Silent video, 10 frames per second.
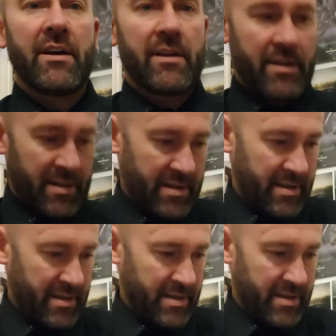
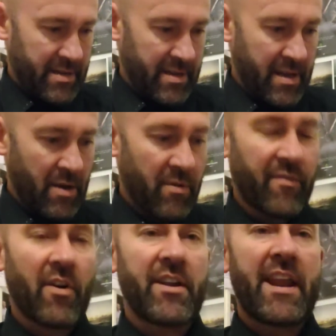We've
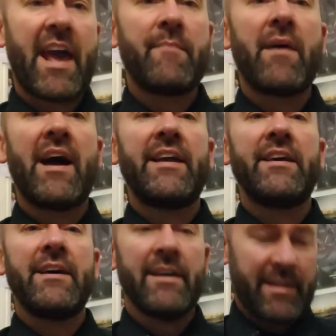got an A
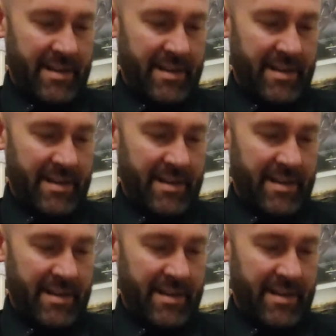minor.